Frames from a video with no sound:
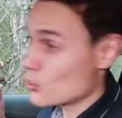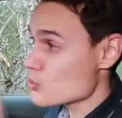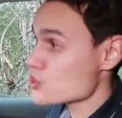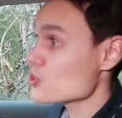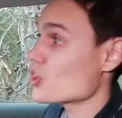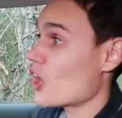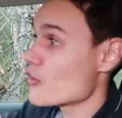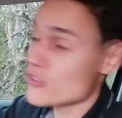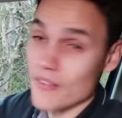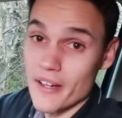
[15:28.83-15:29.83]
Also look
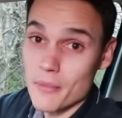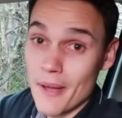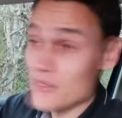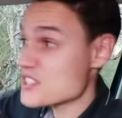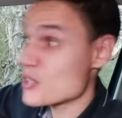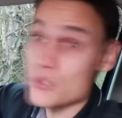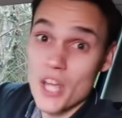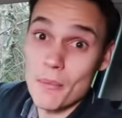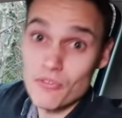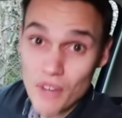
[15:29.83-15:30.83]
over the roundabout to see who's
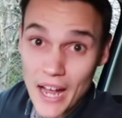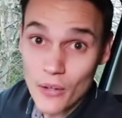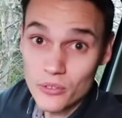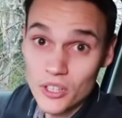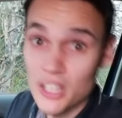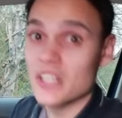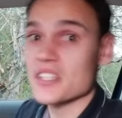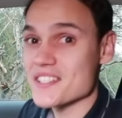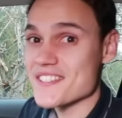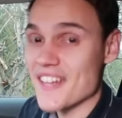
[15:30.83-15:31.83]
coming round
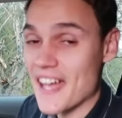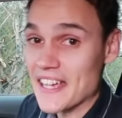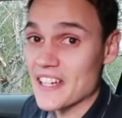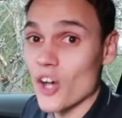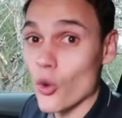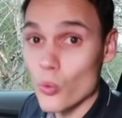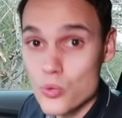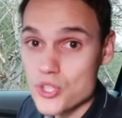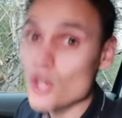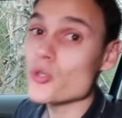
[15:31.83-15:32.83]
because they are
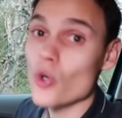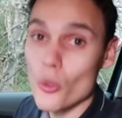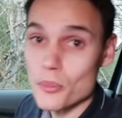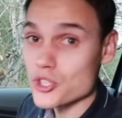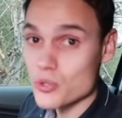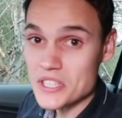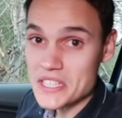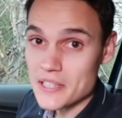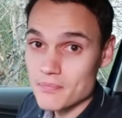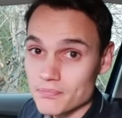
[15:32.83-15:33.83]
also your
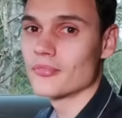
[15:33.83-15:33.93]
opportunity.